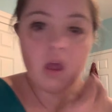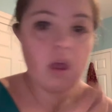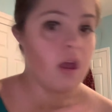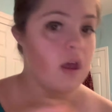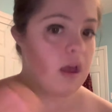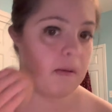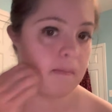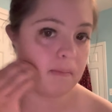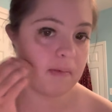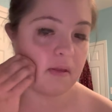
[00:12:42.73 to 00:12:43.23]

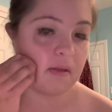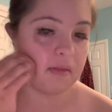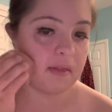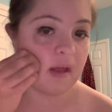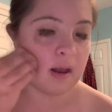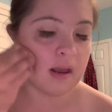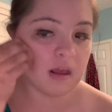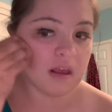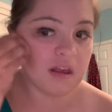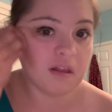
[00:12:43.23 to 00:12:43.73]
and blend
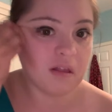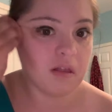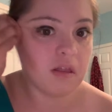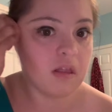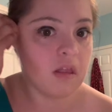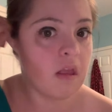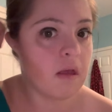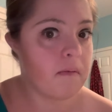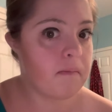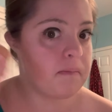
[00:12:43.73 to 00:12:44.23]
that
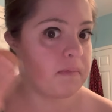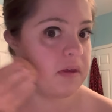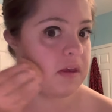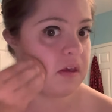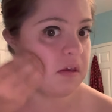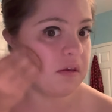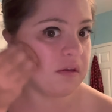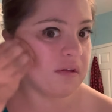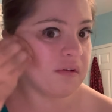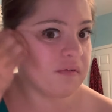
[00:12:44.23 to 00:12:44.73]
in
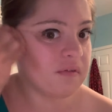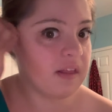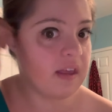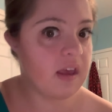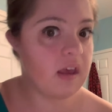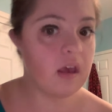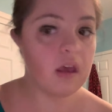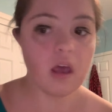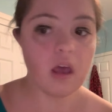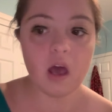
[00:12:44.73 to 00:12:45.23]

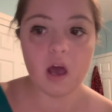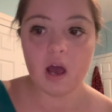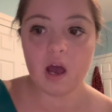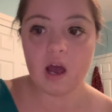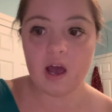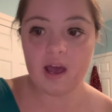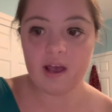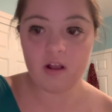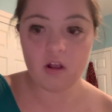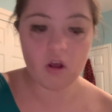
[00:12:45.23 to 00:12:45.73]
beautifully,
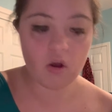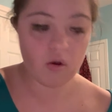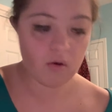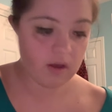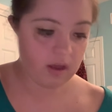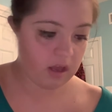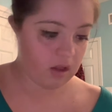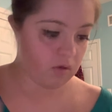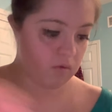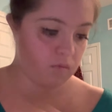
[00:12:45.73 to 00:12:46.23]
I go
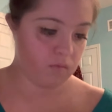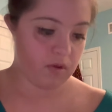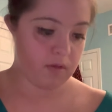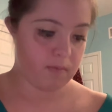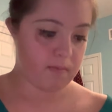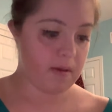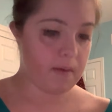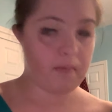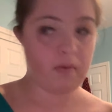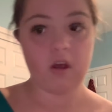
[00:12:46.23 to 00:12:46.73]
in with
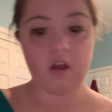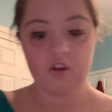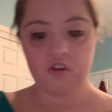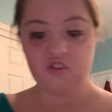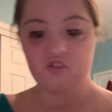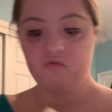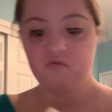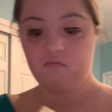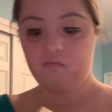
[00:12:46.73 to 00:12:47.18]
my blush.